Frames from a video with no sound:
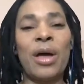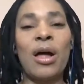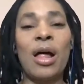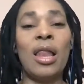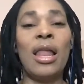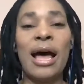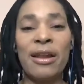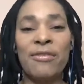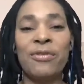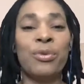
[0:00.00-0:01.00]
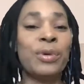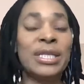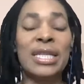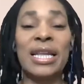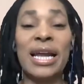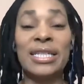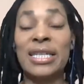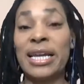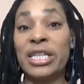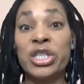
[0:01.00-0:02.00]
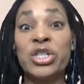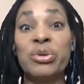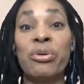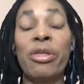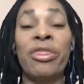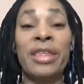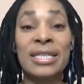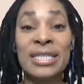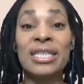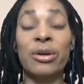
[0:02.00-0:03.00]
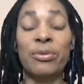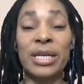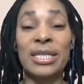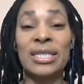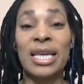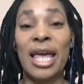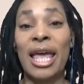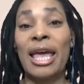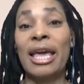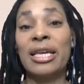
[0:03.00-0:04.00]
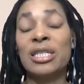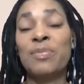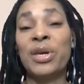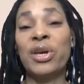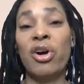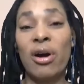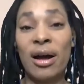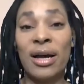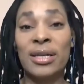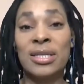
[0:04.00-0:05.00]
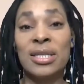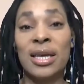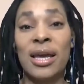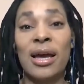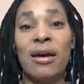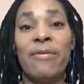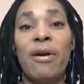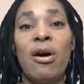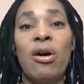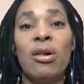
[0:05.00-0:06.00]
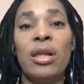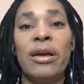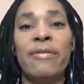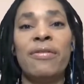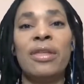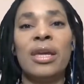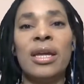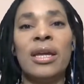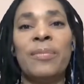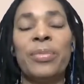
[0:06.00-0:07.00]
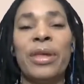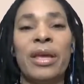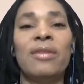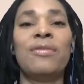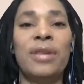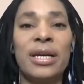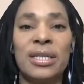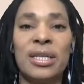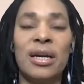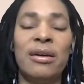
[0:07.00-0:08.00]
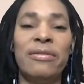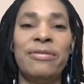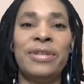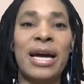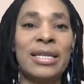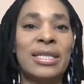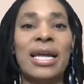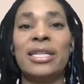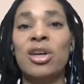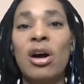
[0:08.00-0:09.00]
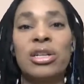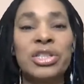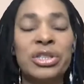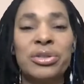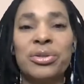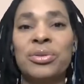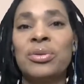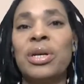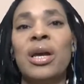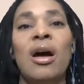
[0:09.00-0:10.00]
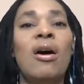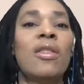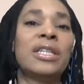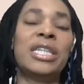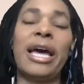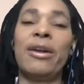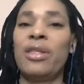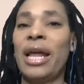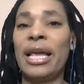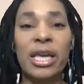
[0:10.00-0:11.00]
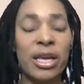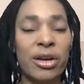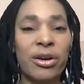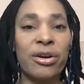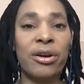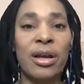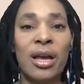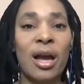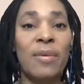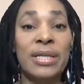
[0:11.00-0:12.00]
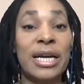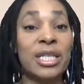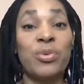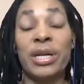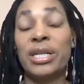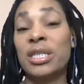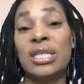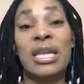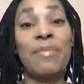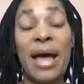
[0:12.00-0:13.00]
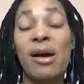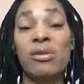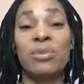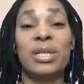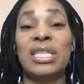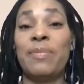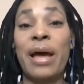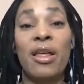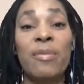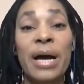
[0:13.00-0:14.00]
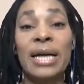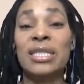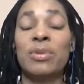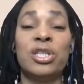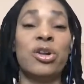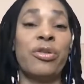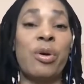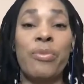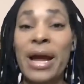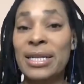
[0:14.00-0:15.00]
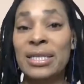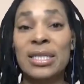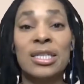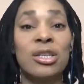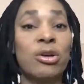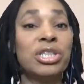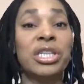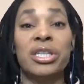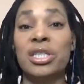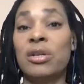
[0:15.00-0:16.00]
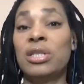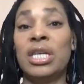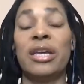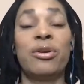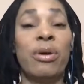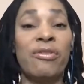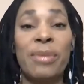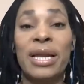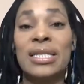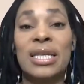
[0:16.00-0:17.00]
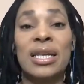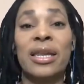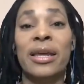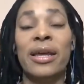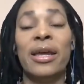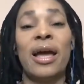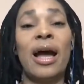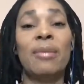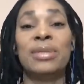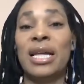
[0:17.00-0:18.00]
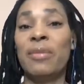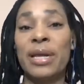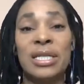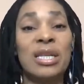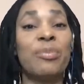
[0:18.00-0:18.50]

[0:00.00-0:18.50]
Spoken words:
a lot of the reason that I decided to do this series is because of all of the influx of docs that I talk to, all the chatter that I hear about docs wanting to step out. They want to step out of the box. They want to start their own practices, coaching, consulting, integrative medicine, telemedicine